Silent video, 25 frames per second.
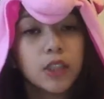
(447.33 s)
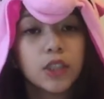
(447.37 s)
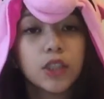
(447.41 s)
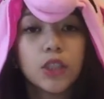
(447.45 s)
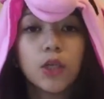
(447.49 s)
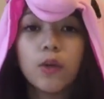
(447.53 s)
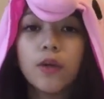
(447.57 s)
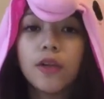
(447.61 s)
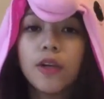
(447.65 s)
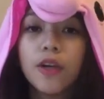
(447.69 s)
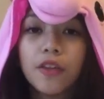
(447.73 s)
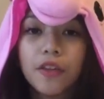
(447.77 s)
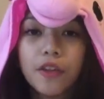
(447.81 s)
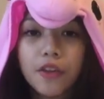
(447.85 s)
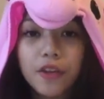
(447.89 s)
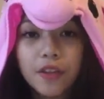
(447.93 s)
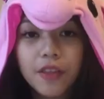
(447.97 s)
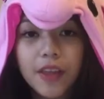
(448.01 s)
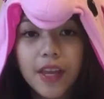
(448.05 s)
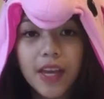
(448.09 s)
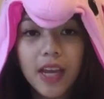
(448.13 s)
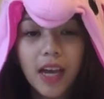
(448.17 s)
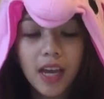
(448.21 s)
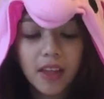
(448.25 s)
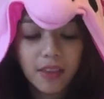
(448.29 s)
So another
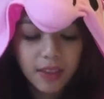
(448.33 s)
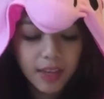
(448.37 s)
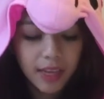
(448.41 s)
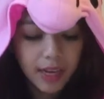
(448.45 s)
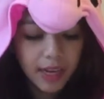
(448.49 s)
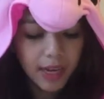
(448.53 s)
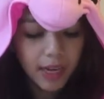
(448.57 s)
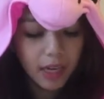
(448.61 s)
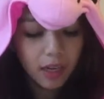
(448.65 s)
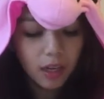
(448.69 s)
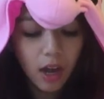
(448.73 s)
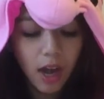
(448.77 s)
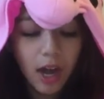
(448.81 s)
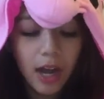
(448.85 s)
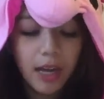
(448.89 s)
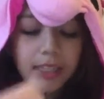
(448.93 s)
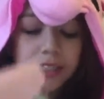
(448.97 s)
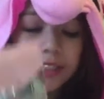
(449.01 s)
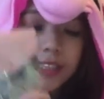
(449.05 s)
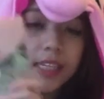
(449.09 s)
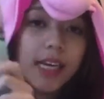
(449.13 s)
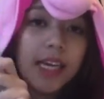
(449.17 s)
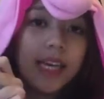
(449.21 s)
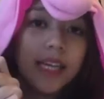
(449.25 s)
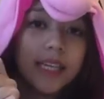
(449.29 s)
thing that I got
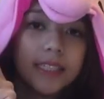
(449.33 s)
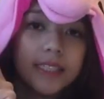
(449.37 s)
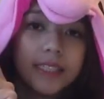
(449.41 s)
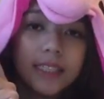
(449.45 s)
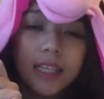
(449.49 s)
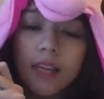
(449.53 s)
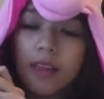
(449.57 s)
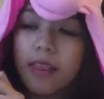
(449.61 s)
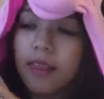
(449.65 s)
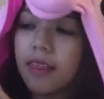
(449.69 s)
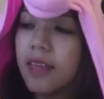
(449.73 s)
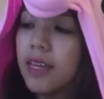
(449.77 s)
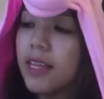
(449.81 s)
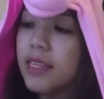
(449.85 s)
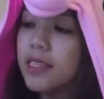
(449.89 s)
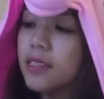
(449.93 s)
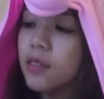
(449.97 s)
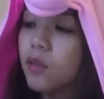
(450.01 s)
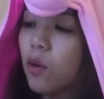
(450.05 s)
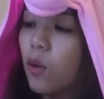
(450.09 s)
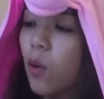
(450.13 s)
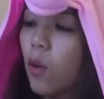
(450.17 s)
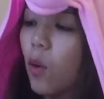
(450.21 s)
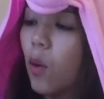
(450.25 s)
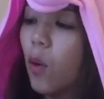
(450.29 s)
is
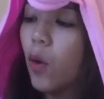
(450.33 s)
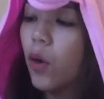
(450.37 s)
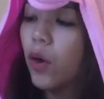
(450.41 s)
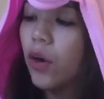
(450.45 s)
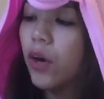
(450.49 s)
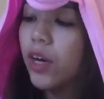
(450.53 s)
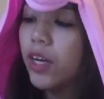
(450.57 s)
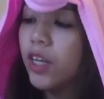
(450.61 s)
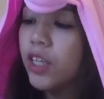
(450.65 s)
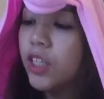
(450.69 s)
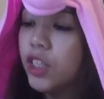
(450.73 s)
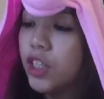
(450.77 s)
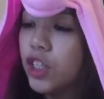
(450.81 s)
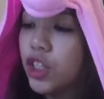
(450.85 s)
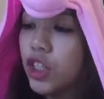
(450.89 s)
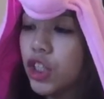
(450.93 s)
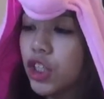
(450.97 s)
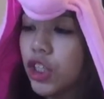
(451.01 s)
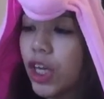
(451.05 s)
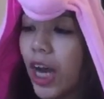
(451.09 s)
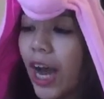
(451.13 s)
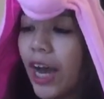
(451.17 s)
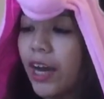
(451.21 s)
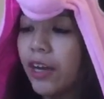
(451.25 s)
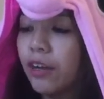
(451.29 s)
this
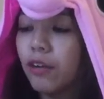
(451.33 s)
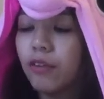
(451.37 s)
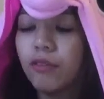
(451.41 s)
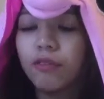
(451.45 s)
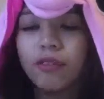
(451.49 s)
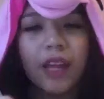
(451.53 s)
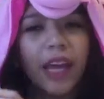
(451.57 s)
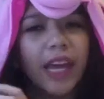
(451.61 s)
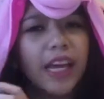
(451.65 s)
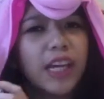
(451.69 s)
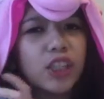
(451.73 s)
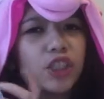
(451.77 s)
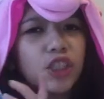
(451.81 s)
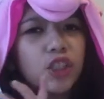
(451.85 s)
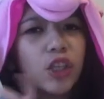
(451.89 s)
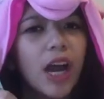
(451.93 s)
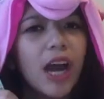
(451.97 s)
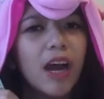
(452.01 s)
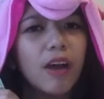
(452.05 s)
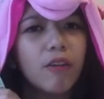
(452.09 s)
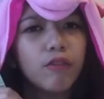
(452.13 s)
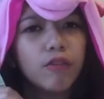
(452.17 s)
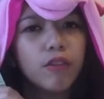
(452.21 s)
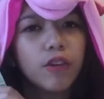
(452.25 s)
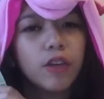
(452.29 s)
orange kind of like
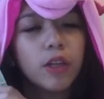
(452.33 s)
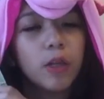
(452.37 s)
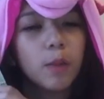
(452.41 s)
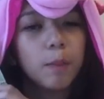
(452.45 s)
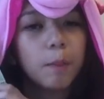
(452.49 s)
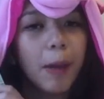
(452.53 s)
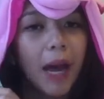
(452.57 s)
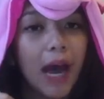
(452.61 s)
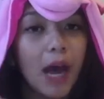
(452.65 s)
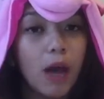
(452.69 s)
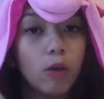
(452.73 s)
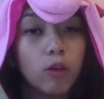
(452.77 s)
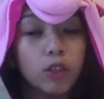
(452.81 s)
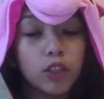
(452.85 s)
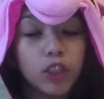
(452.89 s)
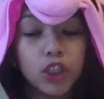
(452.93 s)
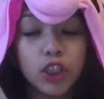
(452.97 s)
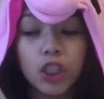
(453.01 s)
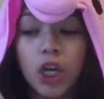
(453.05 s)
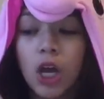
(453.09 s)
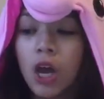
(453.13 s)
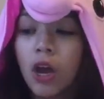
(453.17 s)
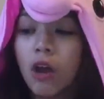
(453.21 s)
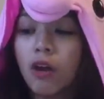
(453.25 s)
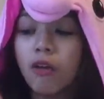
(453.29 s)
travel
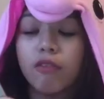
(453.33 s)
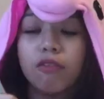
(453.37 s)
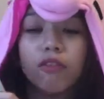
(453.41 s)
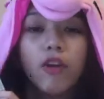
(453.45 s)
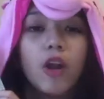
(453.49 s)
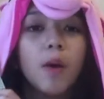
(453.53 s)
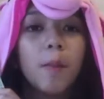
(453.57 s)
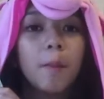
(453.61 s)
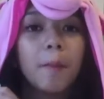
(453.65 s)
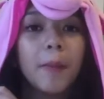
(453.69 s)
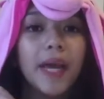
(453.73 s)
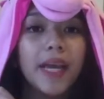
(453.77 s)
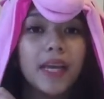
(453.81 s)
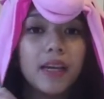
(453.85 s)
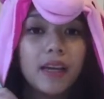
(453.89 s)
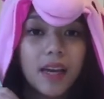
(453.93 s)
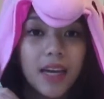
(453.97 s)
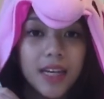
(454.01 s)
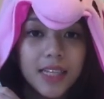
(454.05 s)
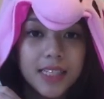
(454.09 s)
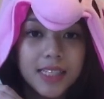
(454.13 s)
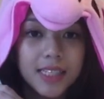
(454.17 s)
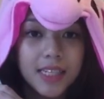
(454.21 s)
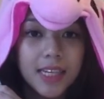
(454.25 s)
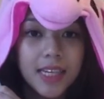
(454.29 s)
pouch from my
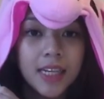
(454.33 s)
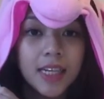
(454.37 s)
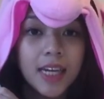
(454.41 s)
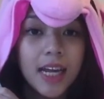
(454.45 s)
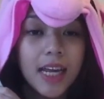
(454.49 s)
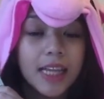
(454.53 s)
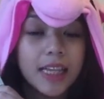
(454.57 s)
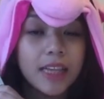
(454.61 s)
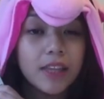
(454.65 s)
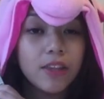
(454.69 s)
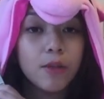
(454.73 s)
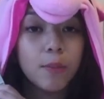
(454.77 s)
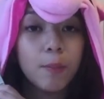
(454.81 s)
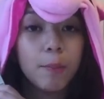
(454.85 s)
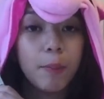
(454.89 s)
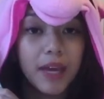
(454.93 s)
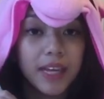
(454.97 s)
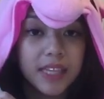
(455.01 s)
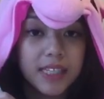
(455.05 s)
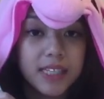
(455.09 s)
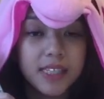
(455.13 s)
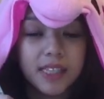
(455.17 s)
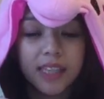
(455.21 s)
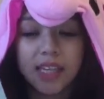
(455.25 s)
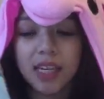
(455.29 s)
cousin and the
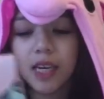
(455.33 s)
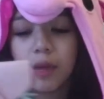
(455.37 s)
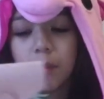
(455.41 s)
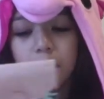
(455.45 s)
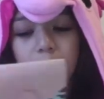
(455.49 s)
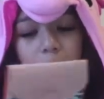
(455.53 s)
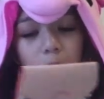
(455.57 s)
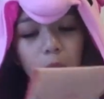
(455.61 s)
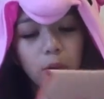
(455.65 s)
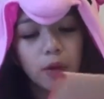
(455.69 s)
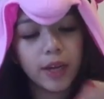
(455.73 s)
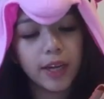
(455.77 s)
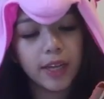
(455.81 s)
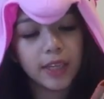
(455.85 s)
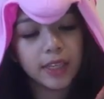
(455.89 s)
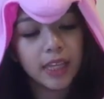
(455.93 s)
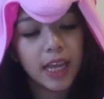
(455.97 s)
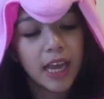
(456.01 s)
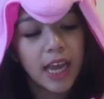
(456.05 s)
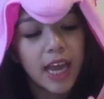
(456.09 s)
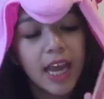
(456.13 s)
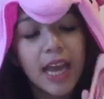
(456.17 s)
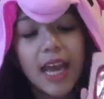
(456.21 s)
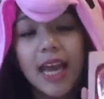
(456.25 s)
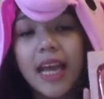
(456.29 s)
best thing about it
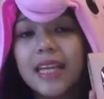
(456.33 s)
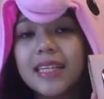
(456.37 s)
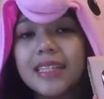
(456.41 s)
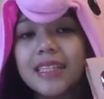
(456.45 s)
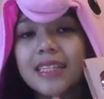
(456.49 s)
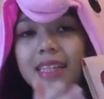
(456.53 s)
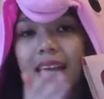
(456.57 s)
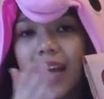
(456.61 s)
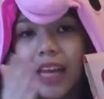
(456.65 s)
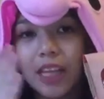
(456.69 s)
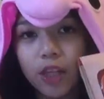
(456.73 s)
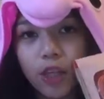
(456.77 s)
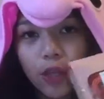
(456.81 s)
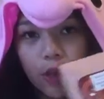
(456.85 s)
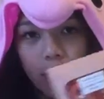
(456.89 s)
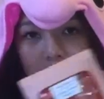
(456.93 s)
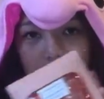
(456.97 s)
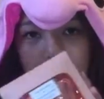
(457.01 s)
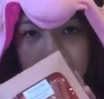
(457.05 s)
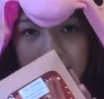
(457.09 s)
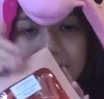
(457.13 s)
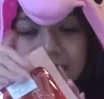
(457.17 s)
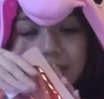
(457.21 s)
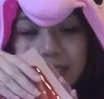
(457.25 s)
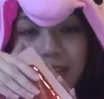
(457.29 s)
is that you
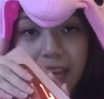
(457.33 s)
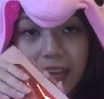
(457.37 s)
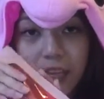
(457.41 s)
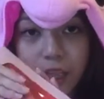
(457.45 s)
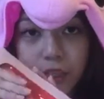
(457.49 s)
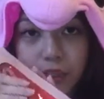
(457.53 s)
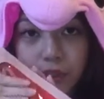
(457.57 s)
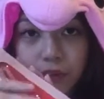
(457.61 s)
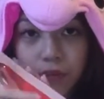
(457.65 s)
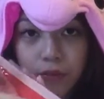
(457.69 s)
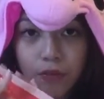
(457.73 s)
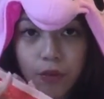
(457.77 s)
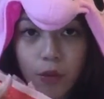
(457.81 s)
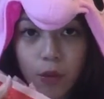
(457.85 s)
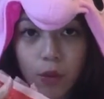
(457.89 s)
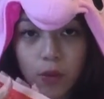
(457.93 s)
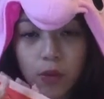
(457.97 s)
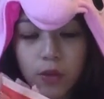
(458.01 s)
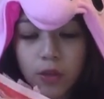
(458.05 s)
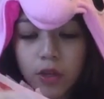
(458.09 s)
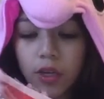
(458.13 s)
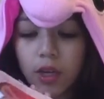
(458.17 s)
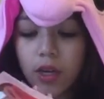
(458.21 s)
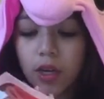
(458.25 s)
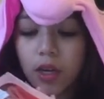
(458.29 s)
can slide your
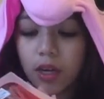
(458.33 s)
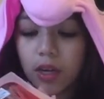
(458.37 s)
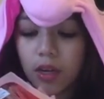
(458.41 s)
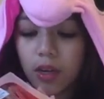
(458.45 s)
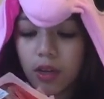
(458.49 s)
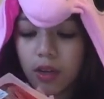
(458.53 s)
phone